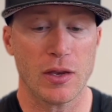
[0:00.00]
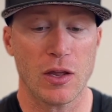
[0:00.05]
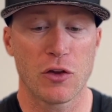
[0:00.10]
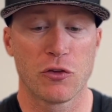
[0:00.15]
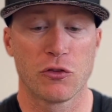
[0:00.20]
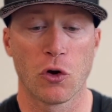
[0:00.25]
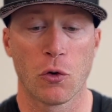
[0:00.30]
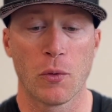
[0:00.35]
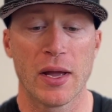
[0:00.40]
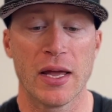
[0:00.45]

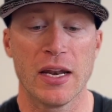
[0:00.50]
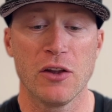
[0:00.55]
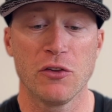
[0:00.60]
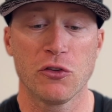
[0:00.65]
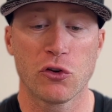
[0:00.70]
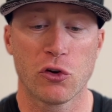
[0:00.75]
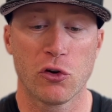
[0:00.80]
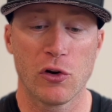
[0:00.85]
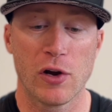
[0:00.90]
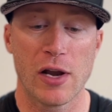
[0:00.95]
So it has
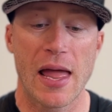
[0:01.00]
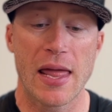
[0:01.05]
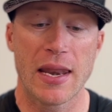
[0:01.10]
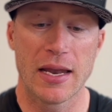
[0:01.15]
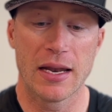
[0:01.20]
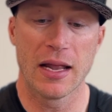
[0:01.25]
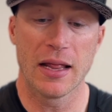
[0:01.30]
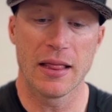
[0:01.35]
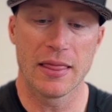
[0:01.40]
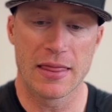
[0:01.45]

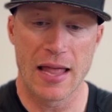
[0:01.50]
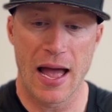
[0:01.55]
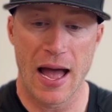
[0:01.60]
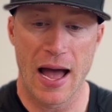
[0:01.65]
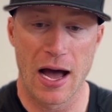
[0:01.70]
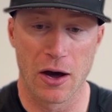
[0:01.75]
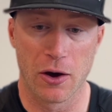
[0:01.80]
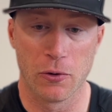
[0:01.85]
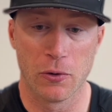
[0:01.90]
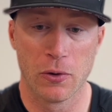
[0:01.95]
created
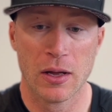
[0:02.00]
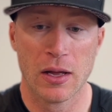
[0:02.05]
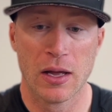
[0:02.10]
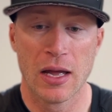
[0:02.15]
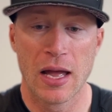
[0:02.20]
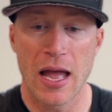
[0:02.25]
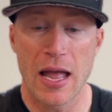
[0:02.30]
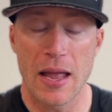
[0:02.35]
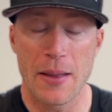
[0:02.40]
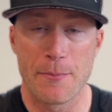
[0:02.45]
now
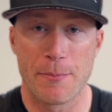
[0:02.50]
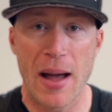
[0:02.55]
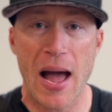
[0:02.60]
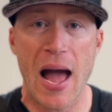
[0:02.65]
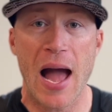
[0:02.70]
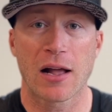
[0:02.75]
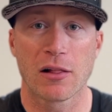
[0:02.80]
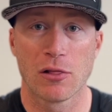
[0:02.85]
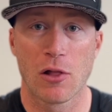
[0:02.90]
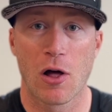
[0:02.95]
a
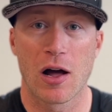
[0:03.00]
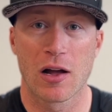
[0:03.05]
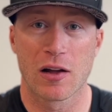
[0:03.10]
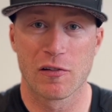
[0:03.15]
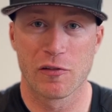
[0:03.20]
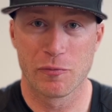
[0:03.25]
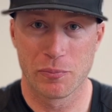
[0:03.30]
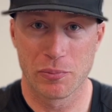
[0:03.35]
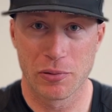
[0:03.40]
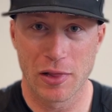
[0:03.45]
backlog
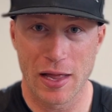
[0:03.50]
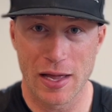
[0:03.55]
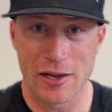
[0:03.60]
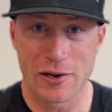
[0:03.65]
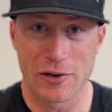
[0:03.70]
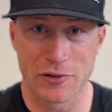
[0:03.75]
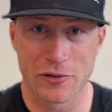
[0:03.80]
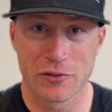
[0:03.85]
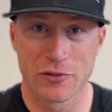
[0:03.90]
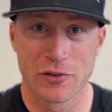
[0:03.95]
of
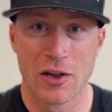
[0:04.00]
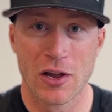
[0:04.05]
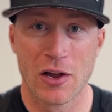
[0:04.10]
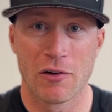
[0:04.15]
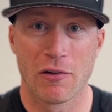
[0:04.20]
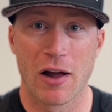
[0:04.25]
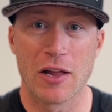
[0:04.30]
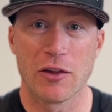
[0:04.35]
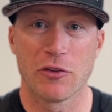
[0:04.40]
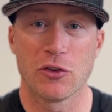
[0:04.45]
players,
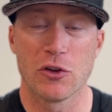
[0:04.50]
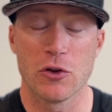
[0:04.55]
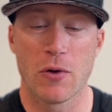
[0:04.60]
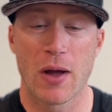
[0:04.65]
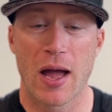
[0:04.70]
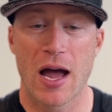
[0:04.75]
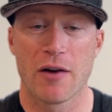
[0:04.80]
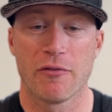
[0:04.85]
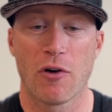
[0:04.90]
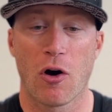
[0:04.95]
right? So you
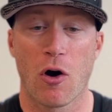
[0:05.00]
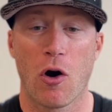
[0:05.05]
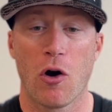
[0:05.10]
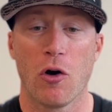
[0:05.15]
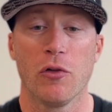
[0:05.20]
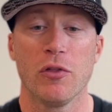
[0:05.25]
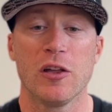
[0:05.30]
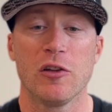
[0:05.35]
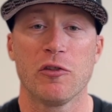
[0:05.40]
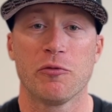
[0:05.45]
have
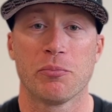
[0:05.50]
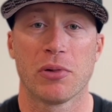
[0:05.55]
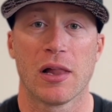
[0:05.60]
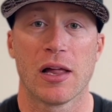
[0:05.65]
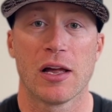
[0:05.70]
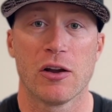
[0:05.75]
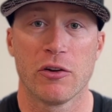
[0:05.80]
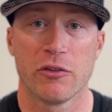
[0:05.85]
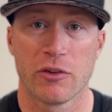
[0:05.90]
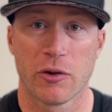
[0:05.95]
all these
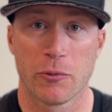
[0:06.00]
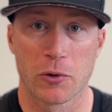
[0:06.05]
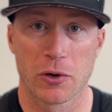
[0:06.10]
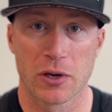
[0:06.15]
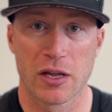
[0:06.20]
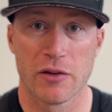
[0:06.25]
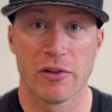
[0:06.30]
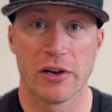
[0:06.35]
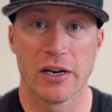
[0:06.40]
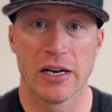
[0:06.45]
players that were
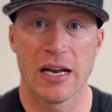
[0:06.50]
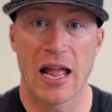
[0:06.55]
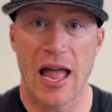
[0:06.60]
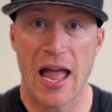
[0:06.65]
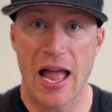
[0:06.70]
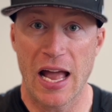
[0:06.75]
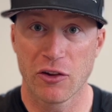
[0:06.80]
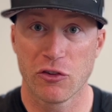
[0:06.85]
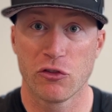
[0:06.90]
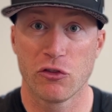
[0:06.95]
given an
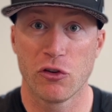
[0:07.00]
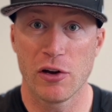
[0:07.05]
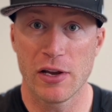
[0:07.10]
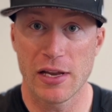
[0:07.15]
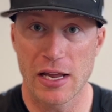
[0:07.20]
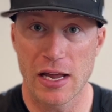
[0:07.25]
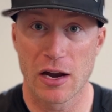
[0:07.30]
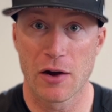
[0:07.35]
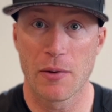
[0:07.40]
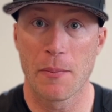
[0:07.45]
extra
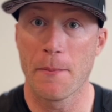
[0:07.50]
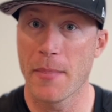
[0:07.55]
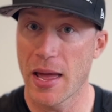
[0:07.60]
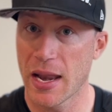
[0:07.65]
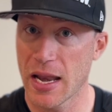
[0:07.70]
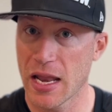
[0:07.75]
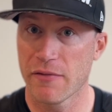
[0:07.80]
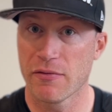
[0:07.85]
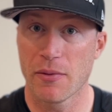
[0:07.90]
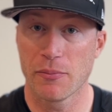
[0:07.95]
year.
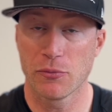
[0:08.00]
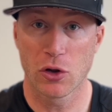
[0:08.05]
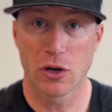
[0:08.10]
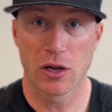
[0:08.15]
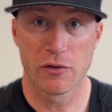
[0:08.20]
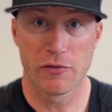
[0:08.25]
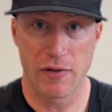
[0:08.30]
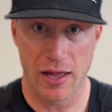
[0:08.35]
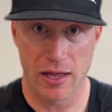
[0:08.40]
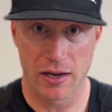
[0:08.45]
Many of them took
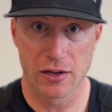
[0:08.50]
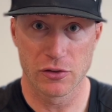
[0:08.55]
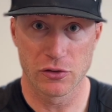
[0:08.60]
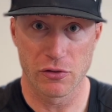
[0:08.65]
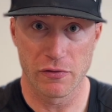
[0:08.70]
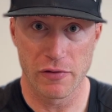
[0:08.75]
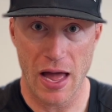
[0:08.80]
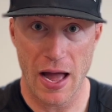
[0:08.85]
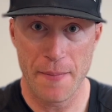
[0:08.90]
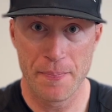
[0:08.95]
advantage
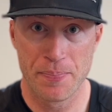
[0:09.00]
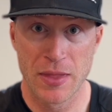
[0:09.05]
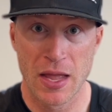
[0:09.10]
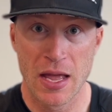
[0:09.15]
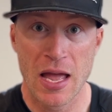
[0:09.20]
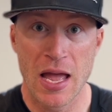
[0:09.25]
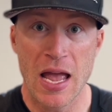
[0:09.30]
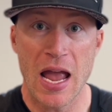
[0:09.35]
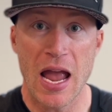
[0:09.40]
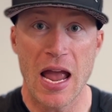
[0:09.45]
of that.
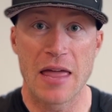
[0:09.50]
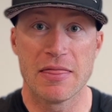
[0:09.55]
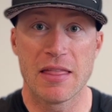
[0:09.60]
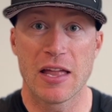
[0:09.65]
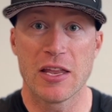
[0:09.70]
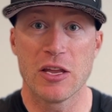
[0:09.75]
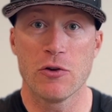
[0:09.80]
And then